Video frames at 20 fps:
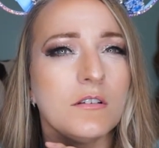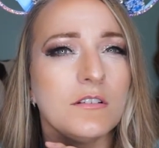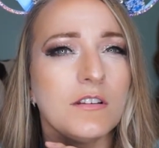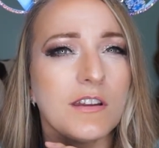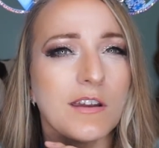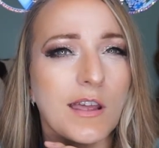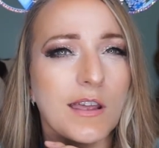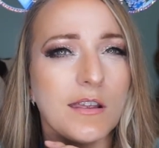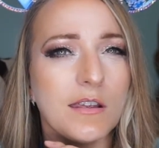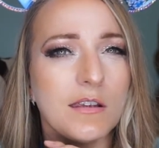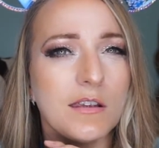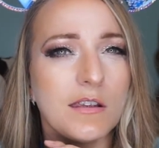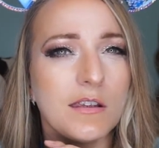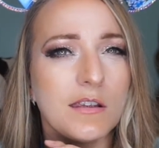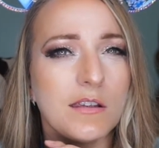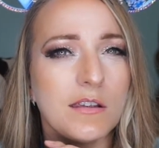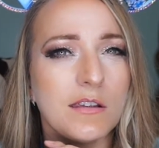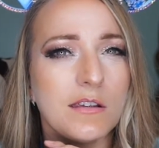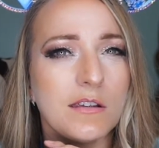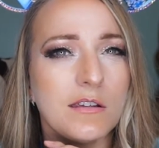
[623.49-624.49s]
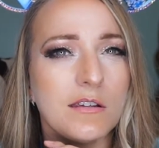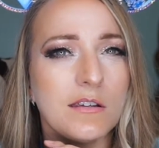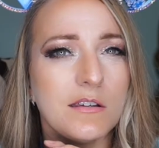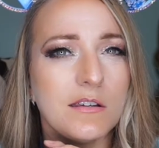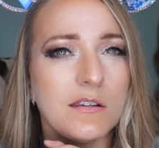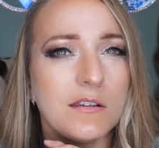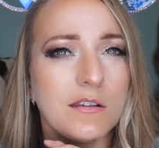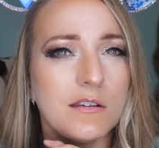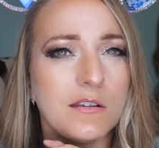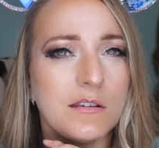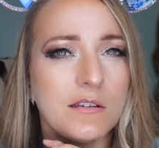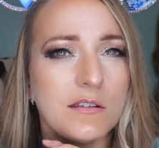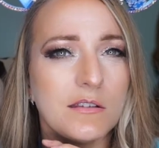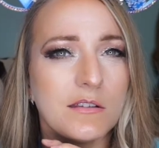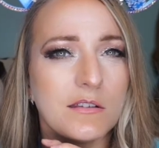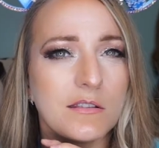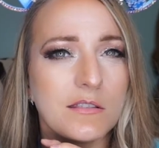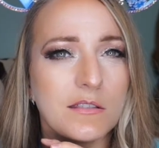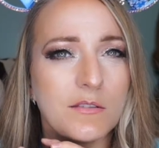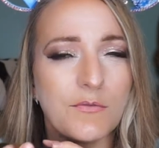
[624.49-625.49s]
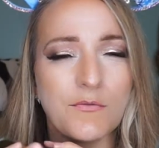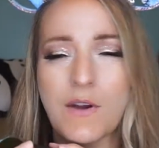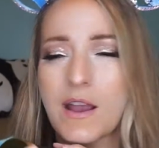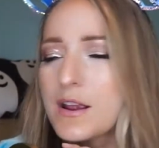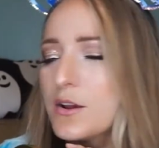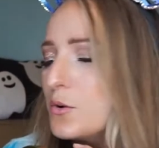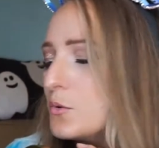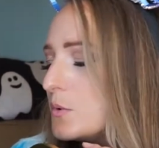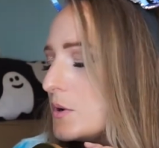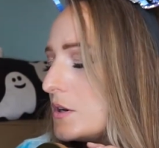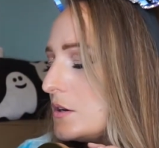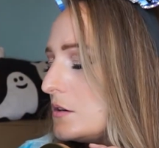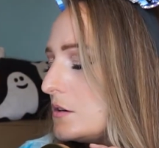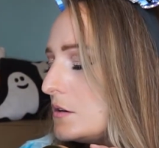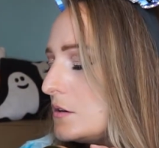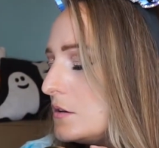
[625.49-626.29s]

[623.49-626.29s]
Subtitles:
Did I? The fire one?